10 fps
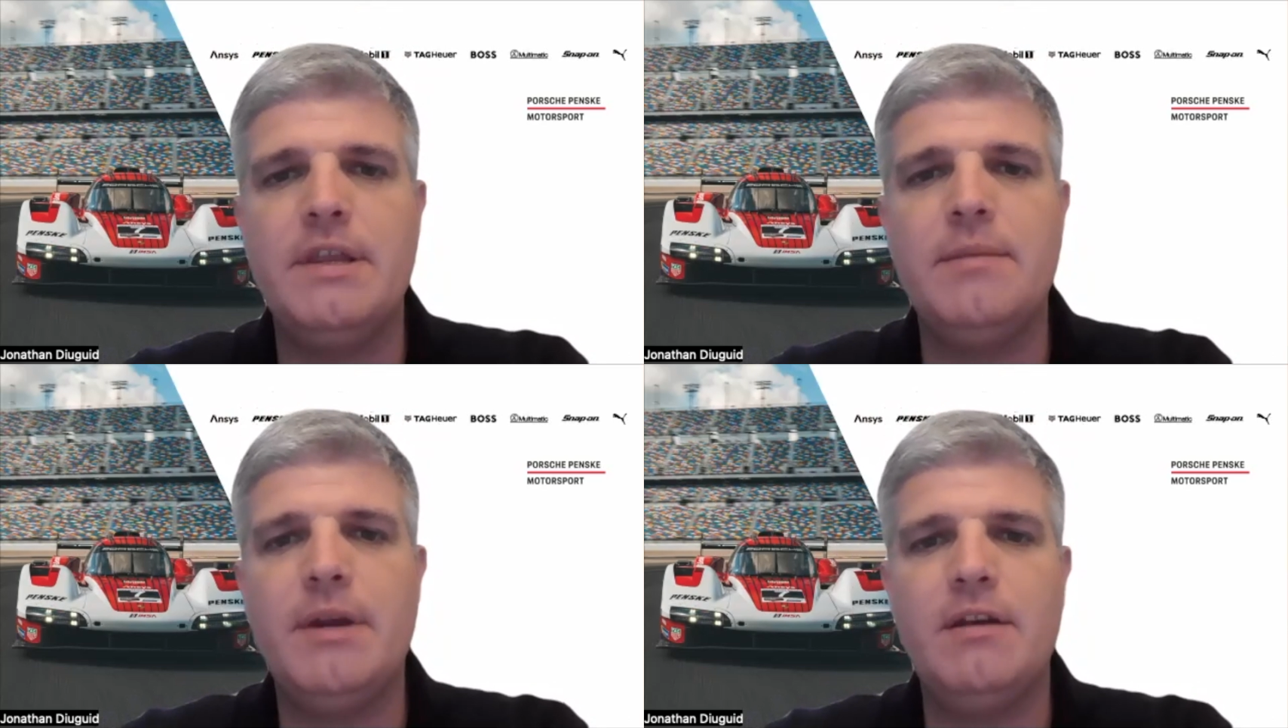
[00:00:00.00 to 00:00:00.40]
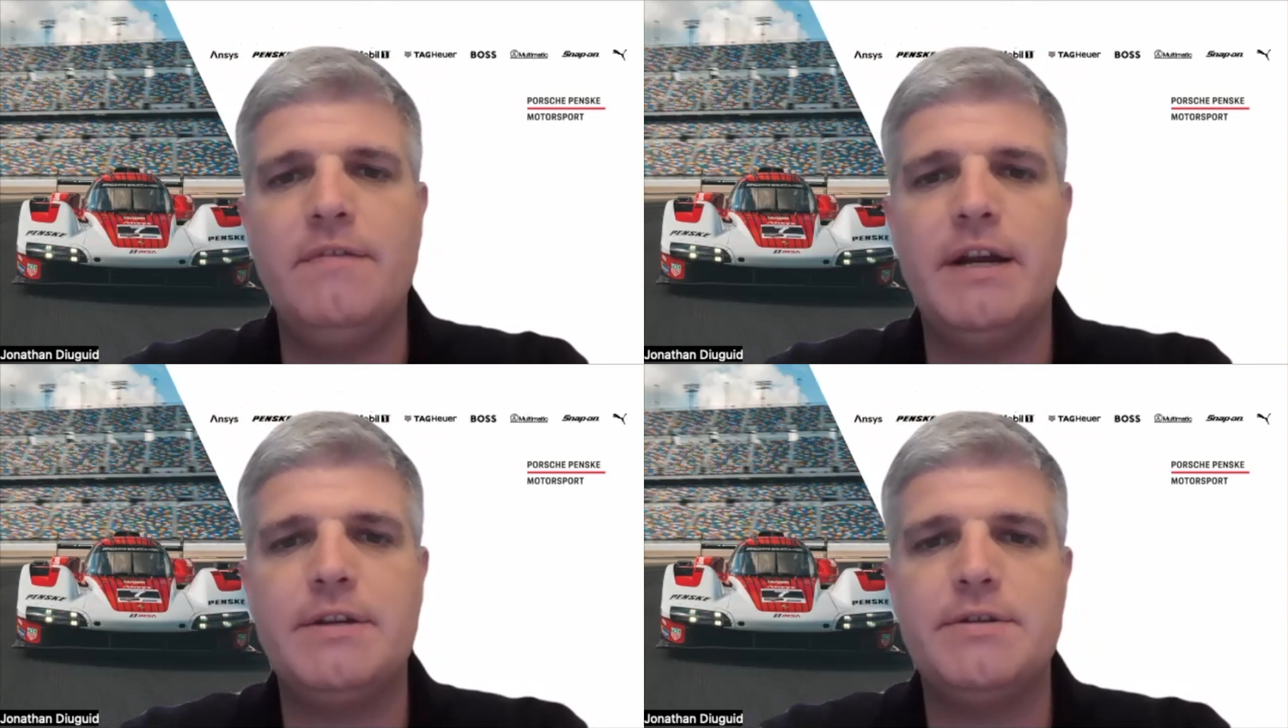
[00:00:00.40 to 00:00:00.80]
the
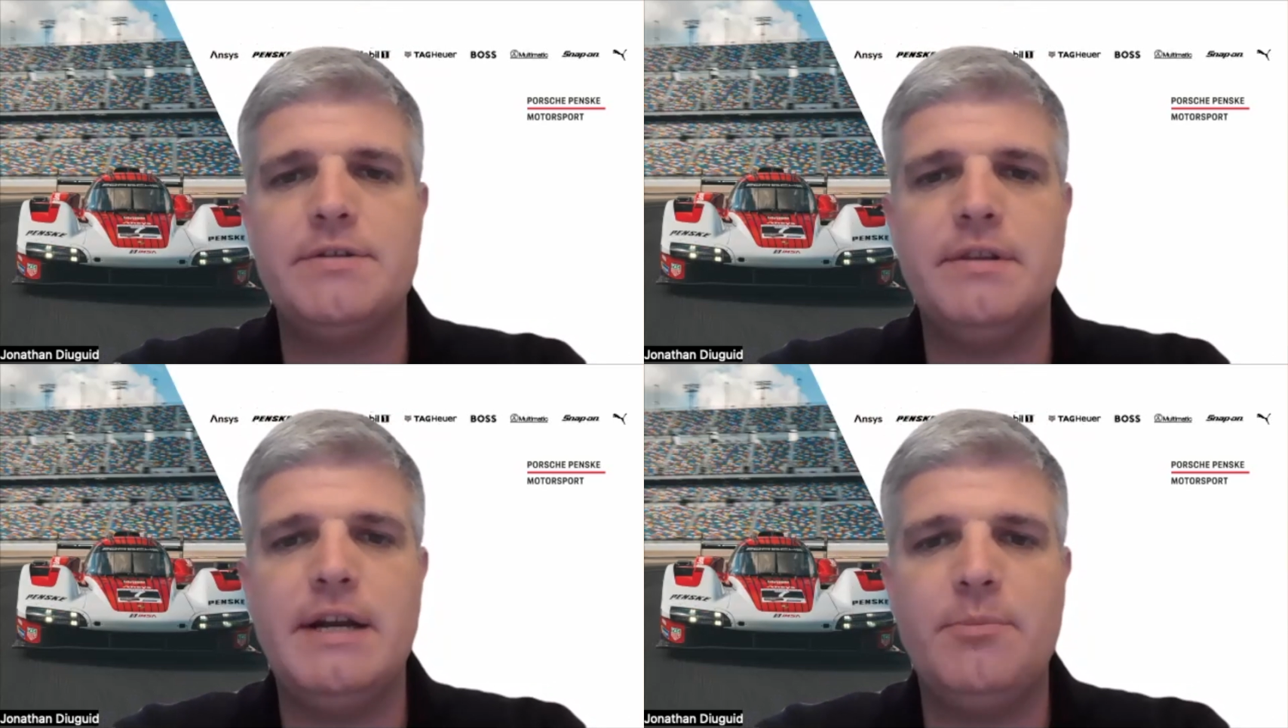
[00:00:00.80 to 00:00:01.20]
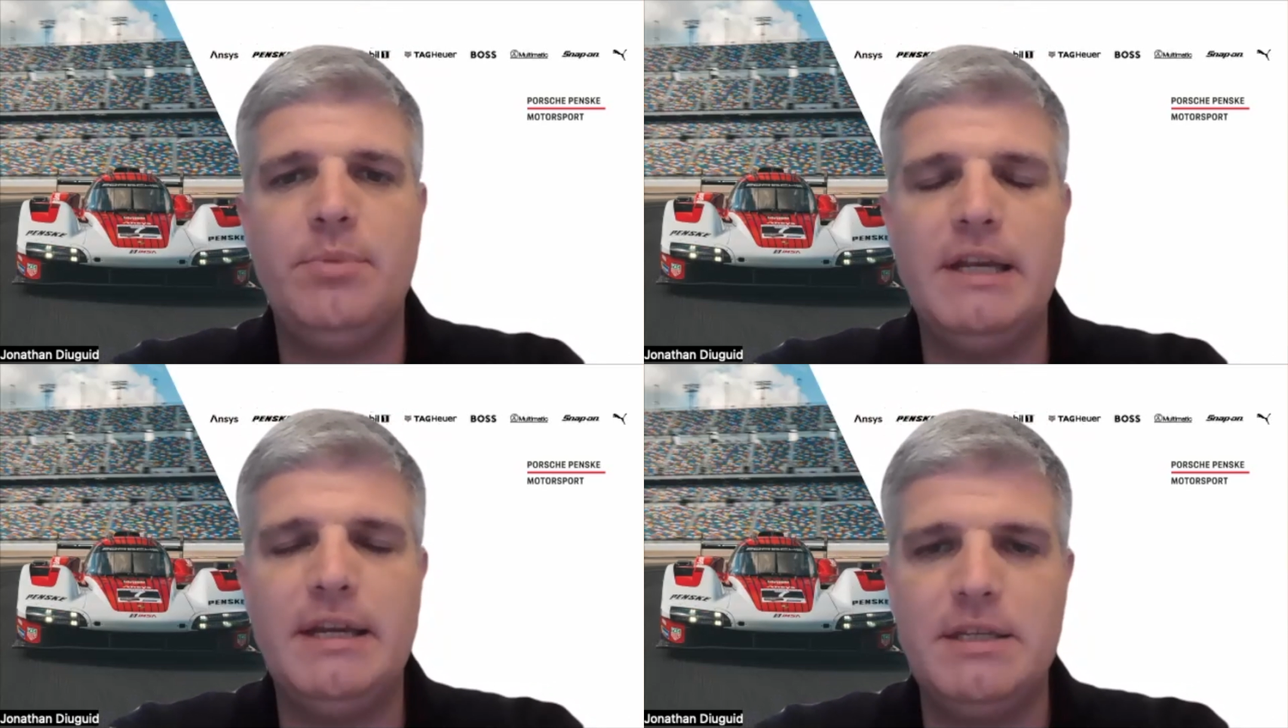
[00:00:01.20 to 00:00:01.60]
manufacturers are allowed to
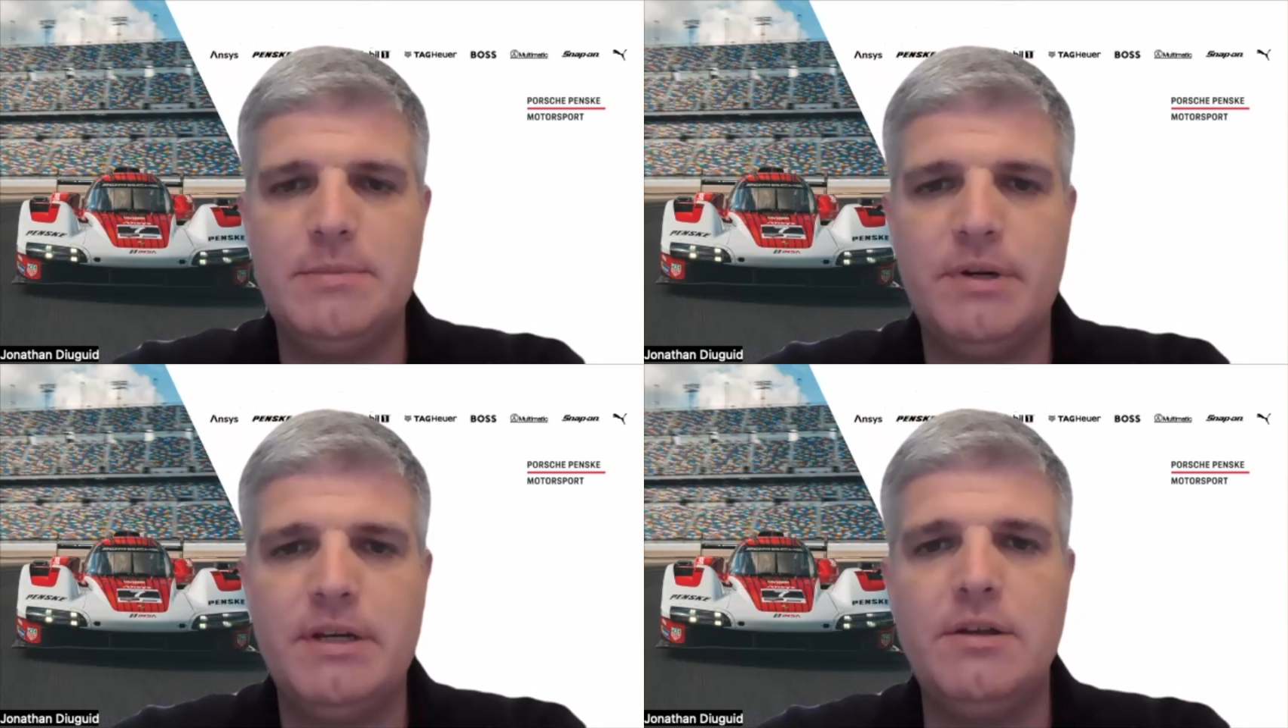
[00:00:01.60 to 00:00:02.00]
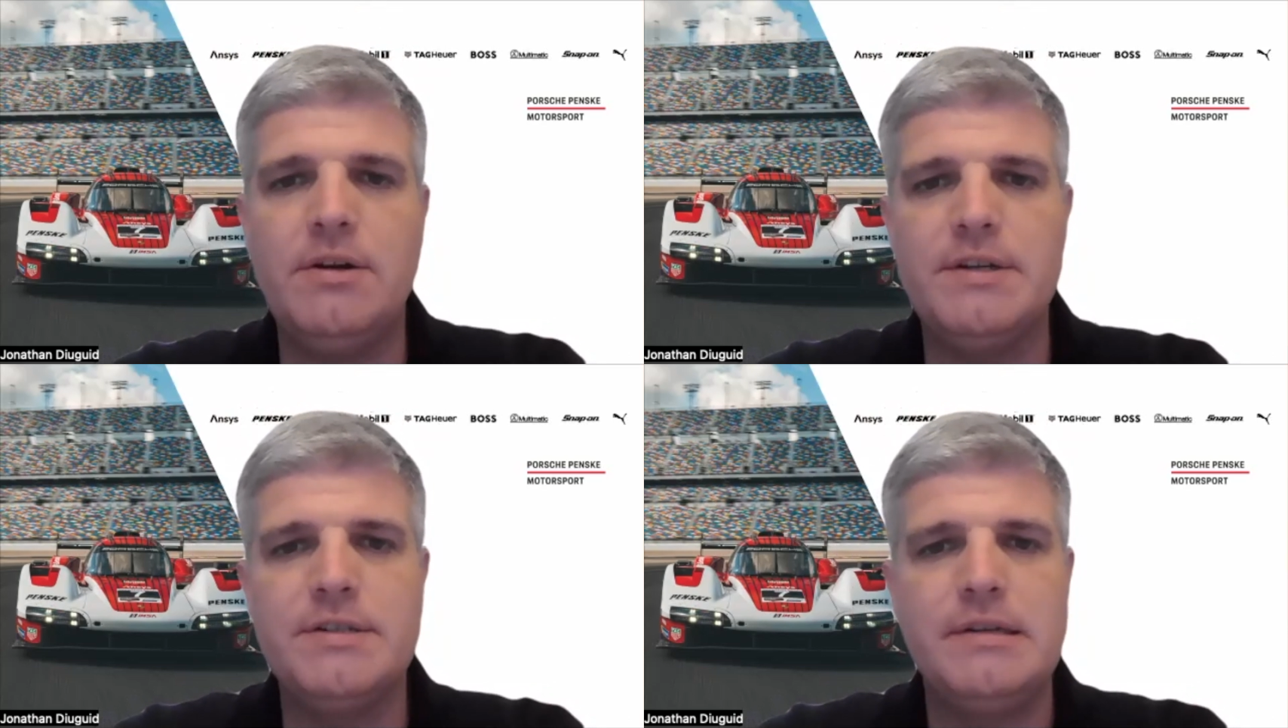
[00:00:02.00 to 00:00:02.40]
play in is pretty
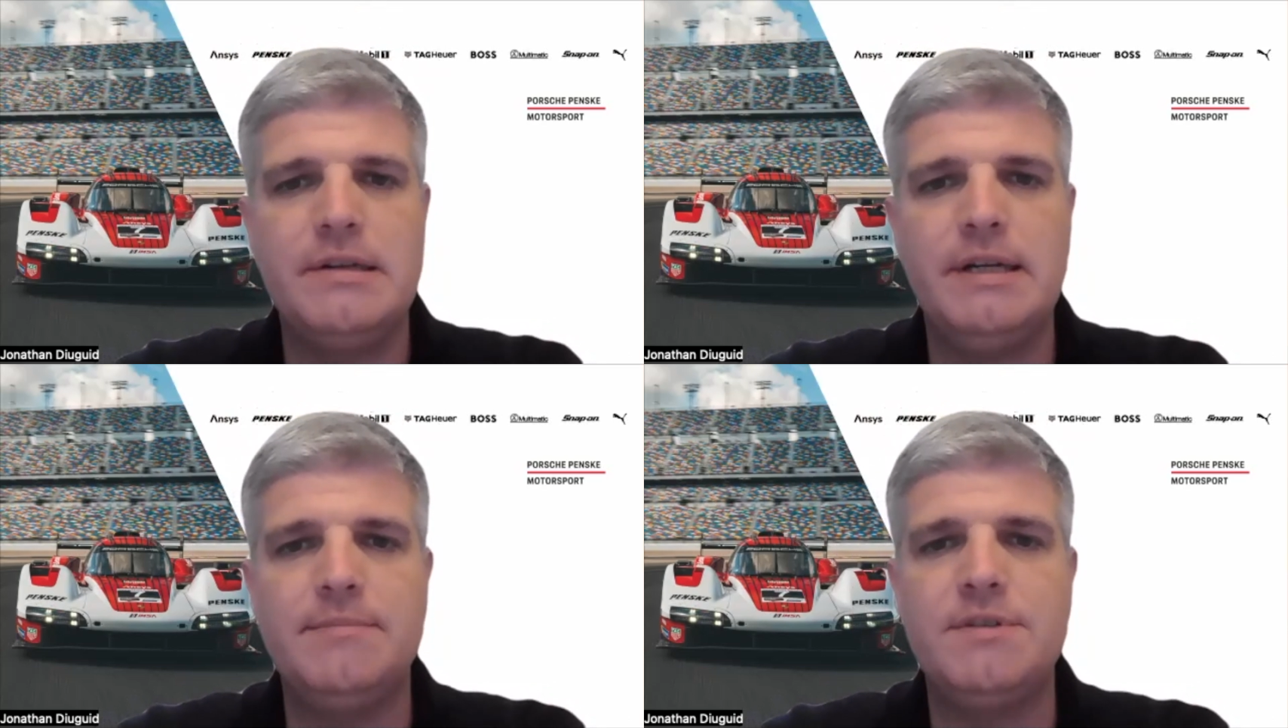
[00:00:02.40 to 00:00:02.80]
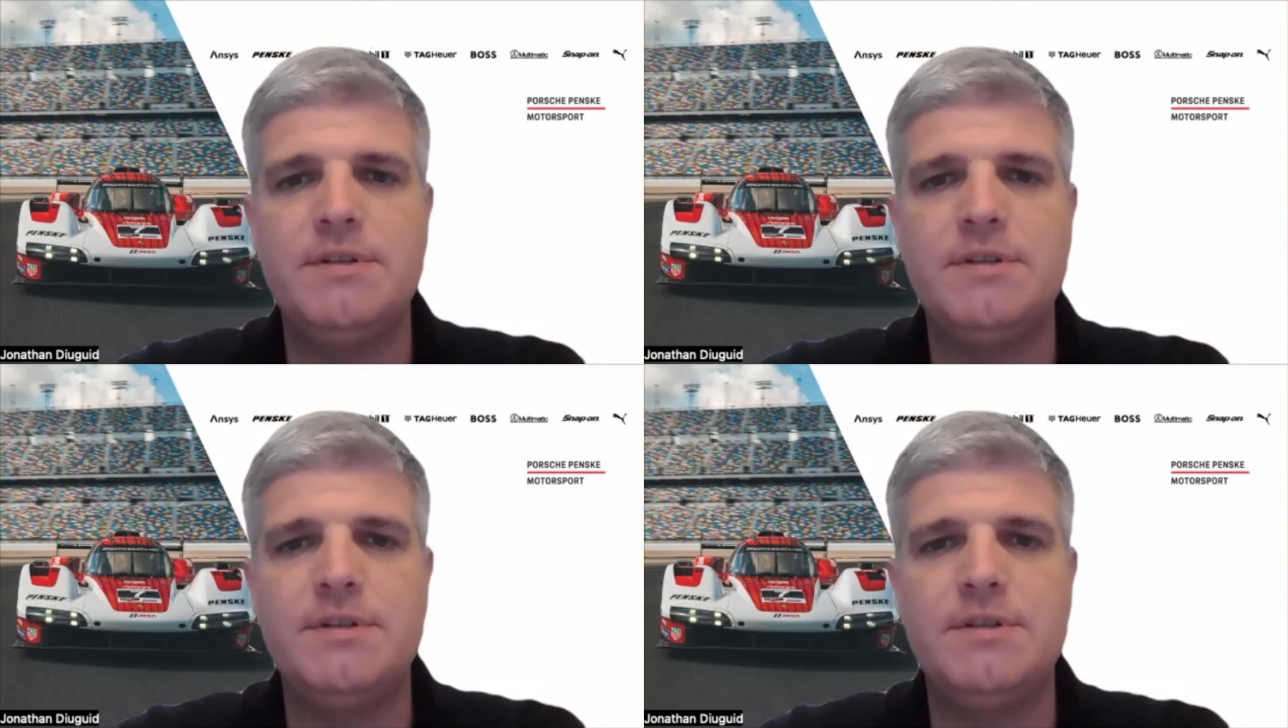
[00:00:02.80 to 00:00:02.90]
large. So